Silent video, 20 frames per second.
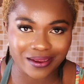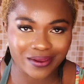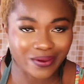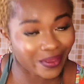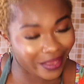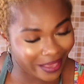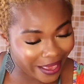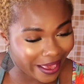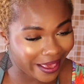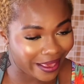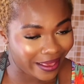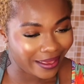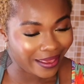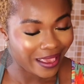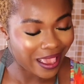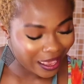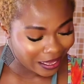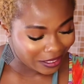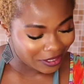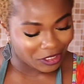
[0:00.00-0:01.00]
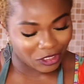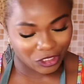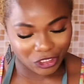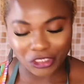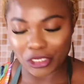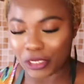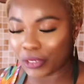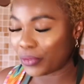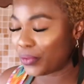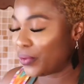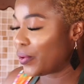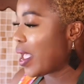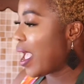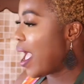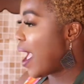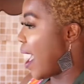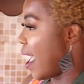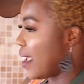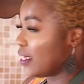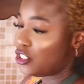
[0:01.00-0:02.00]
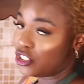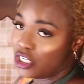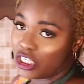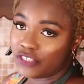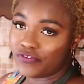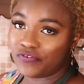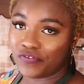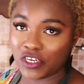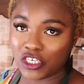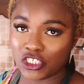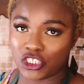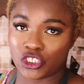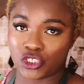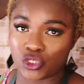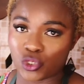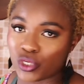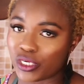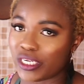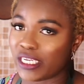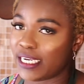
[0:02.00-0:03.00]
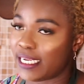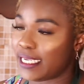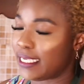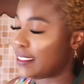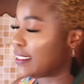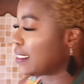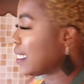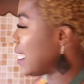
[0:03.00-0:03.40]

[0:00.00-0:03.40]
Okay, so I actually finished turning it